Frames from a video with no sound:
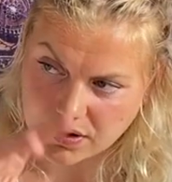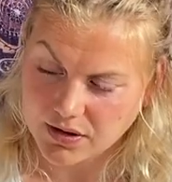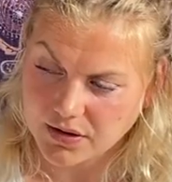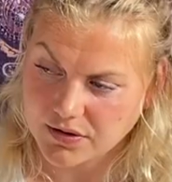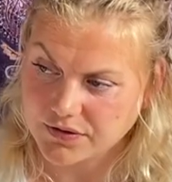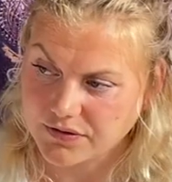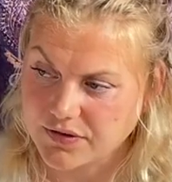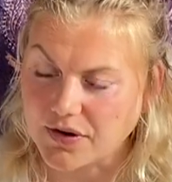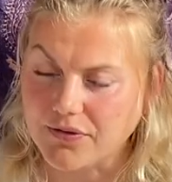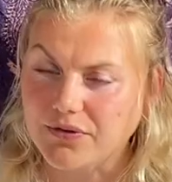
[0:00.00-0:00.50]

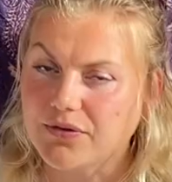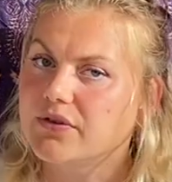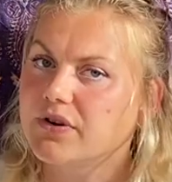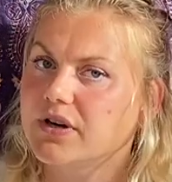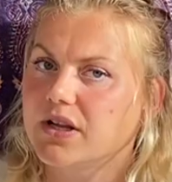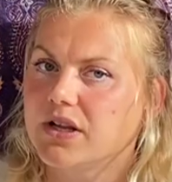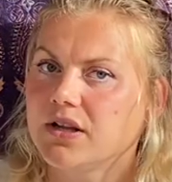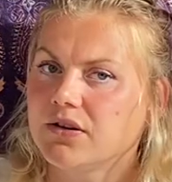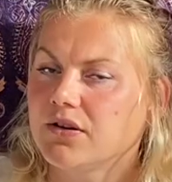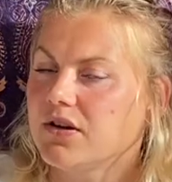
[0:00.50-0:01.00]

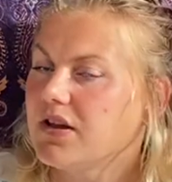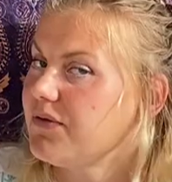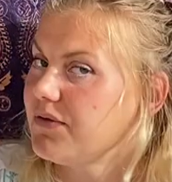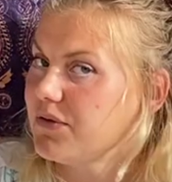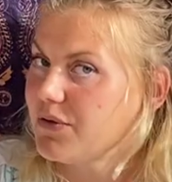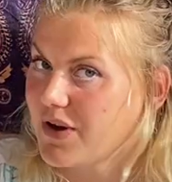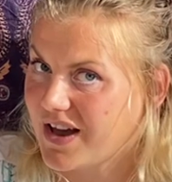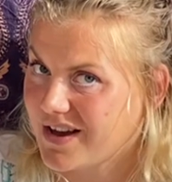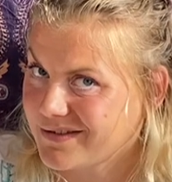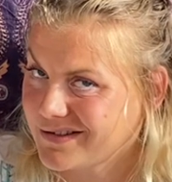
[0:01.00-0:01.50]
suffering, if
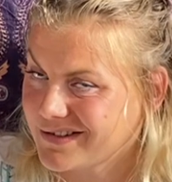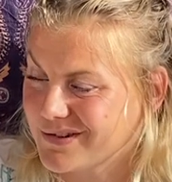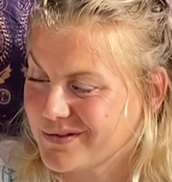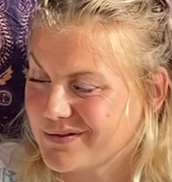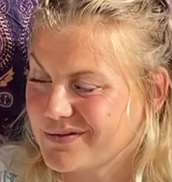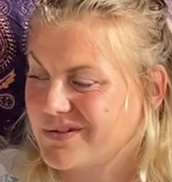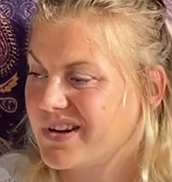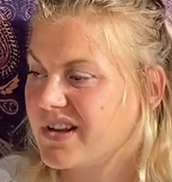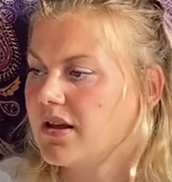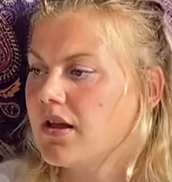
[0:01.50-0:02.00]
you have
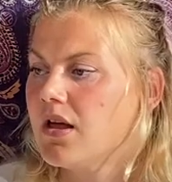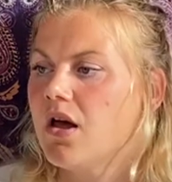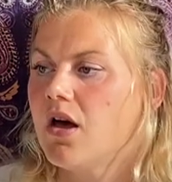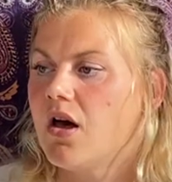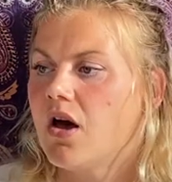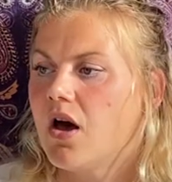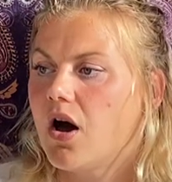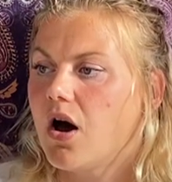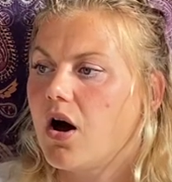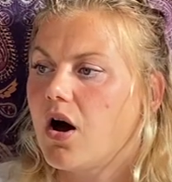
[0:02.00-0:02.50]
suffering,
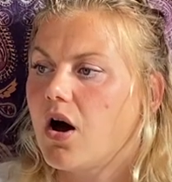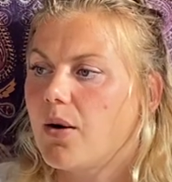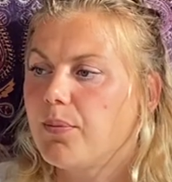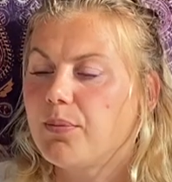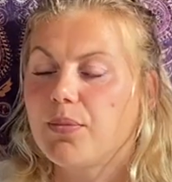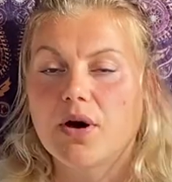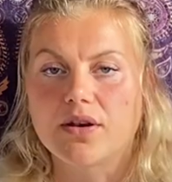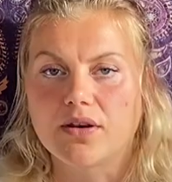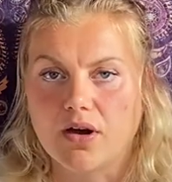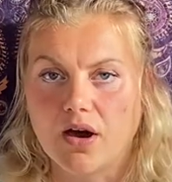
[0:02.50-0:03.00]

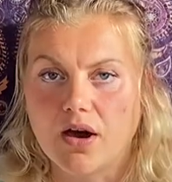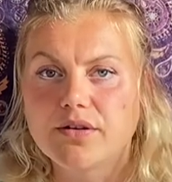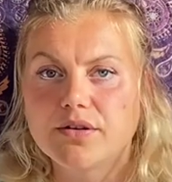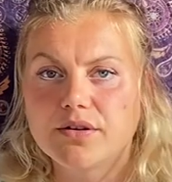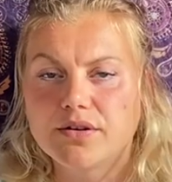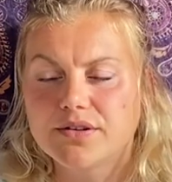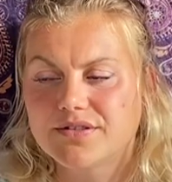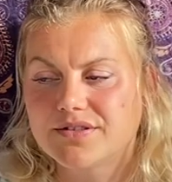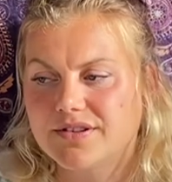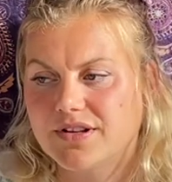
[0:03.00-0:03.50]
upon
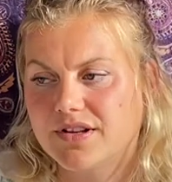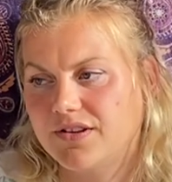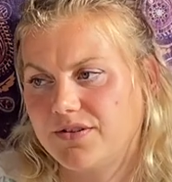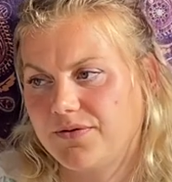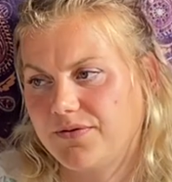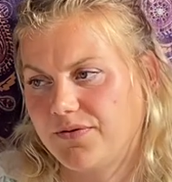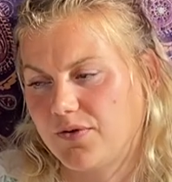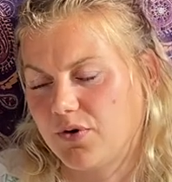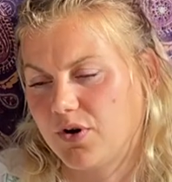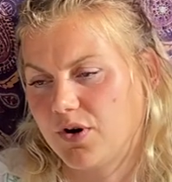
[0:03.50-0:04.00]
others in the
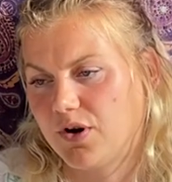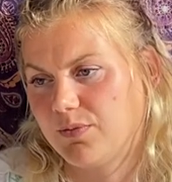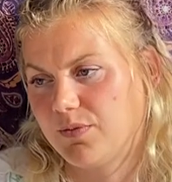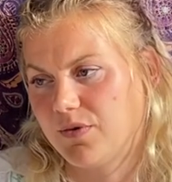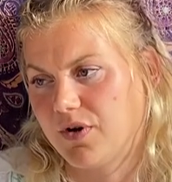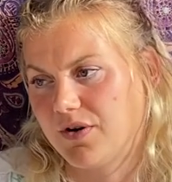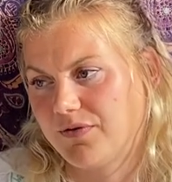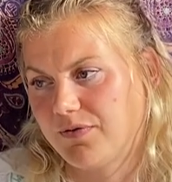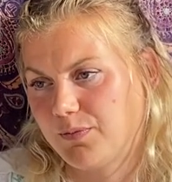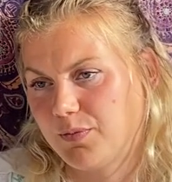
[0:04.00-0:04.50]
form
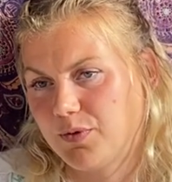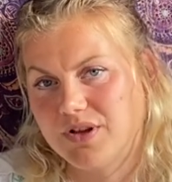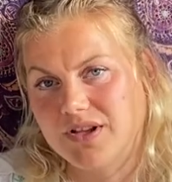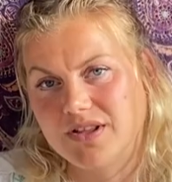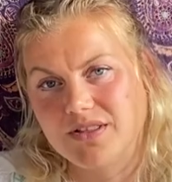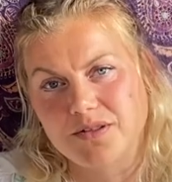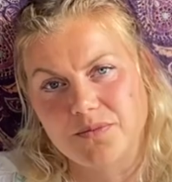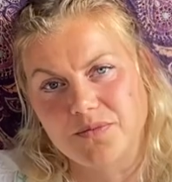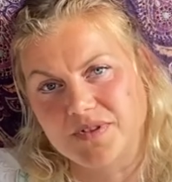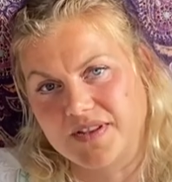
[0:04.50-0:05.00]
of
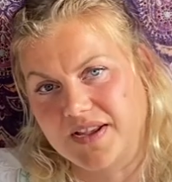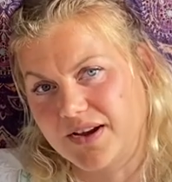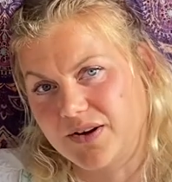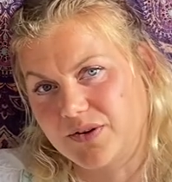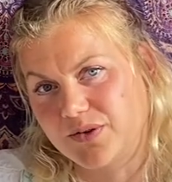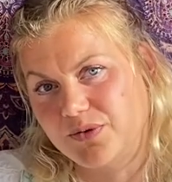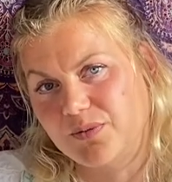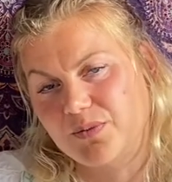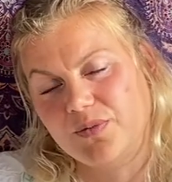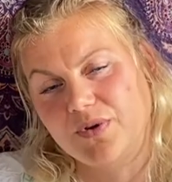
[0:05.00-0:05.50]
putting them
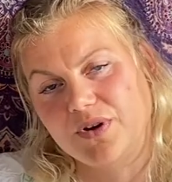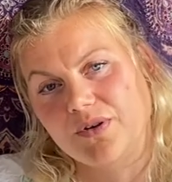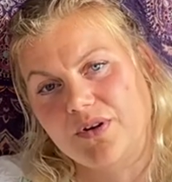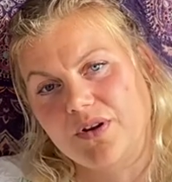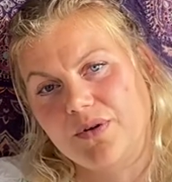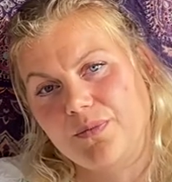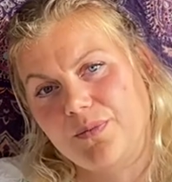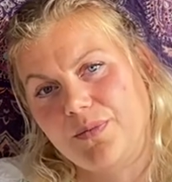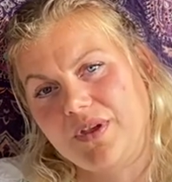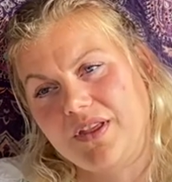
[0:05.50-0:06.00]
down,
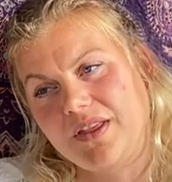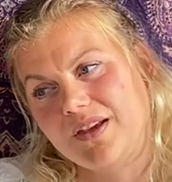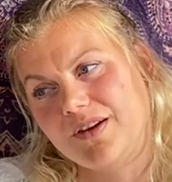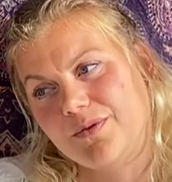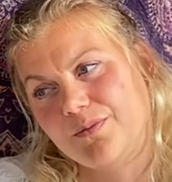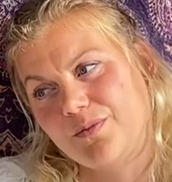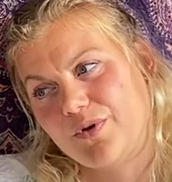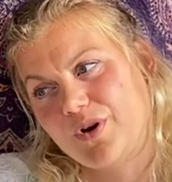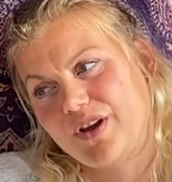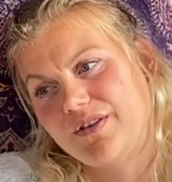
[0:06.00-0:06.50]
but
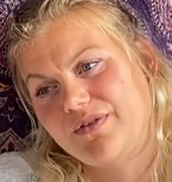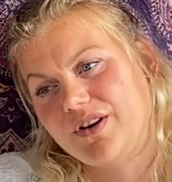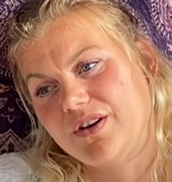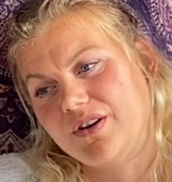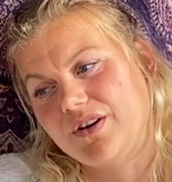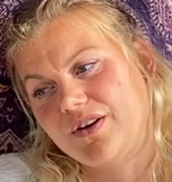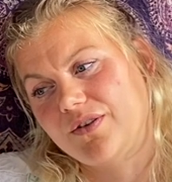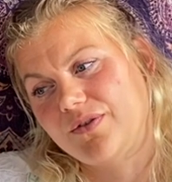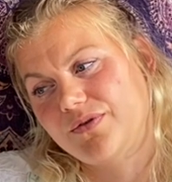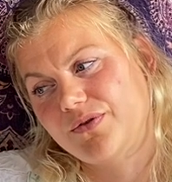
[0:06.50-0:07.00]
being brave
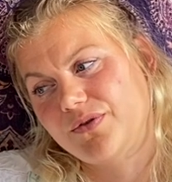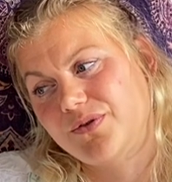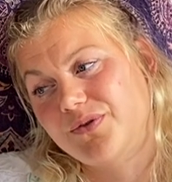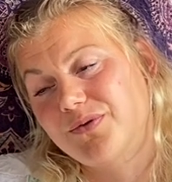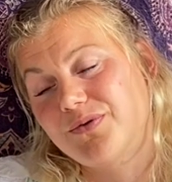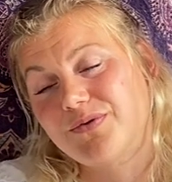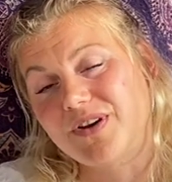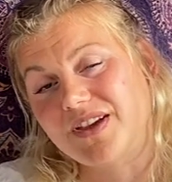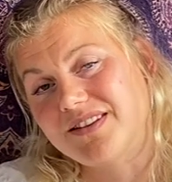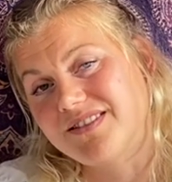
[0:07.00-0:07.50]
enough to
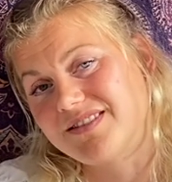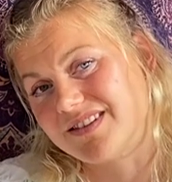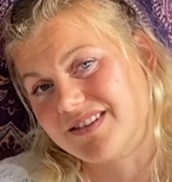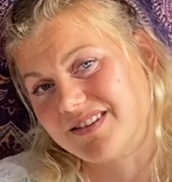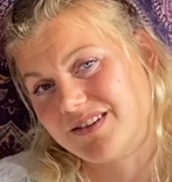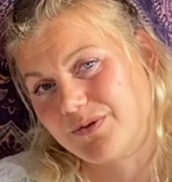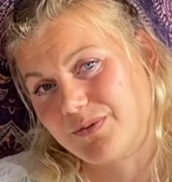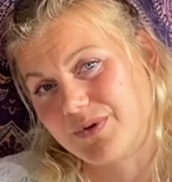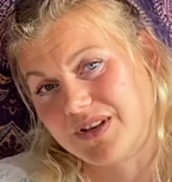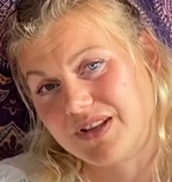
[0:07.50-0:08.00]
face it
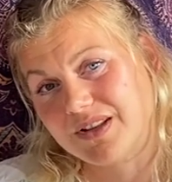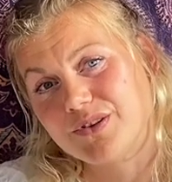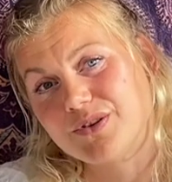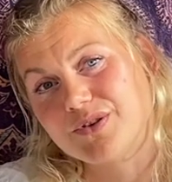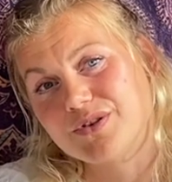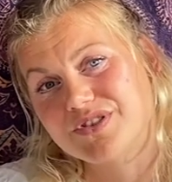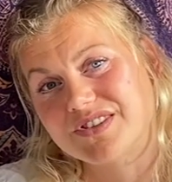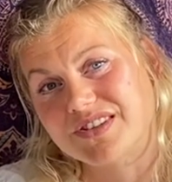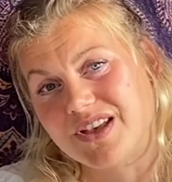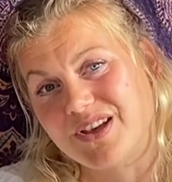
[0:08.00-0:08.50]
within
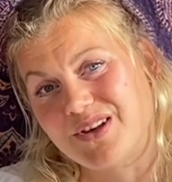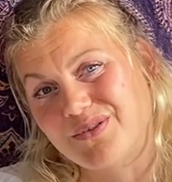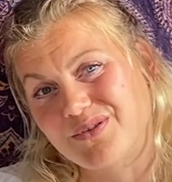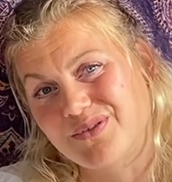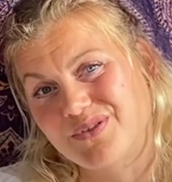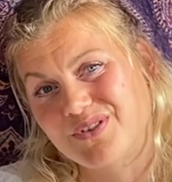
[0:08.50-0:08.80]
yourself